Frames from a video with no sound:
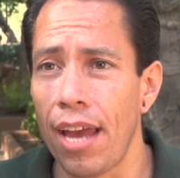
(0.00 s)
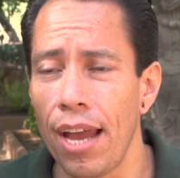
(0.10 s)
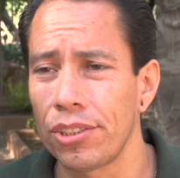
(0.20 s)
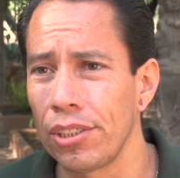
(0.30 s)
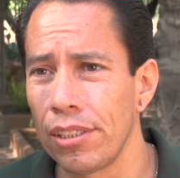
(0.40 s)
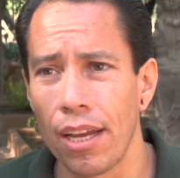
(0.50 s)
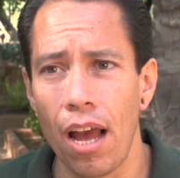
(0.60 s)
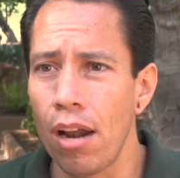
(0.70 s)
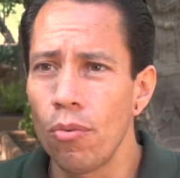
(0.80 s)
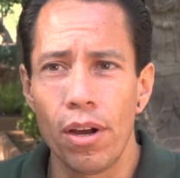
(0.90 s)
actually, like,
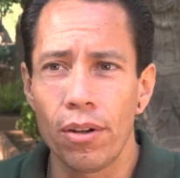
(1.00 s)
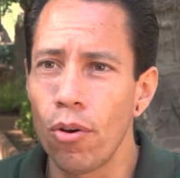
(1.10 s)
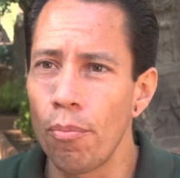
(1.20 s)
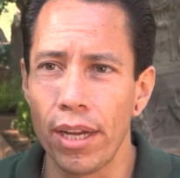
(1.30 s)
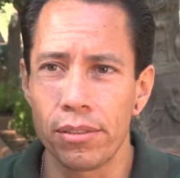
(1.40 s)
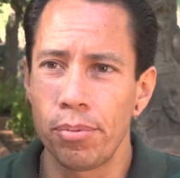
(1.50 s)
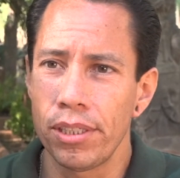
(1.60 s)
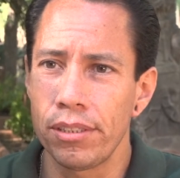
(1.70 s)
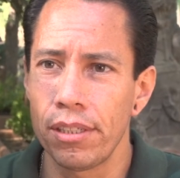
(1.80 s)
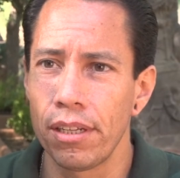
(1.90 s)
I don't want to go back to
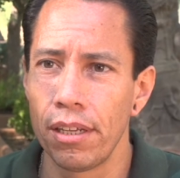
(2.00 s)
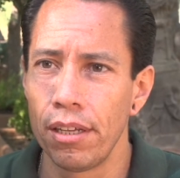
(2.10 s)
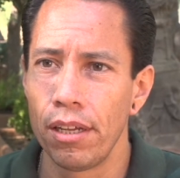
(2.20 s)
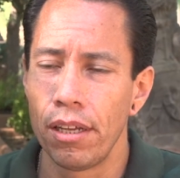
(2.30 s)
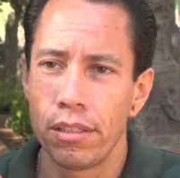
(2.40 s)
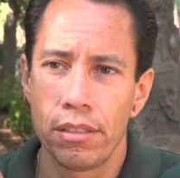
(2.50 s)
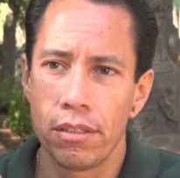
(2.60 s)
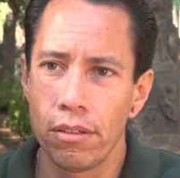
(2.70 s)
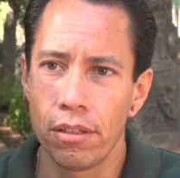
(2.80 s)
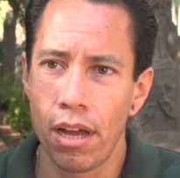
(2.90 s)
prison. I
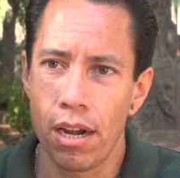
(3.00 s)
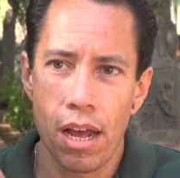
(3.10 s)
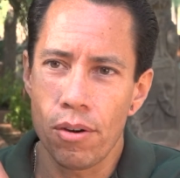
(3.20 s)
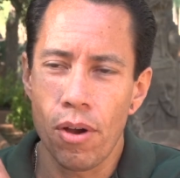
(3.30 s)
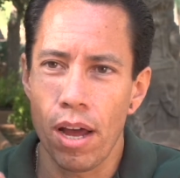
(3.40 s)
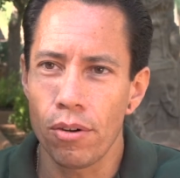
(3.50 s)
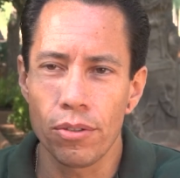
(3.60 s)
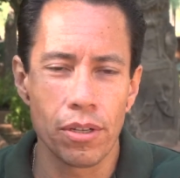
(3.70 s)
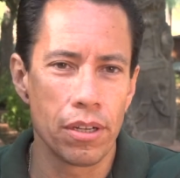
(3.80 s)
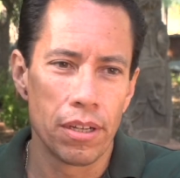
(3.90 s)
don't,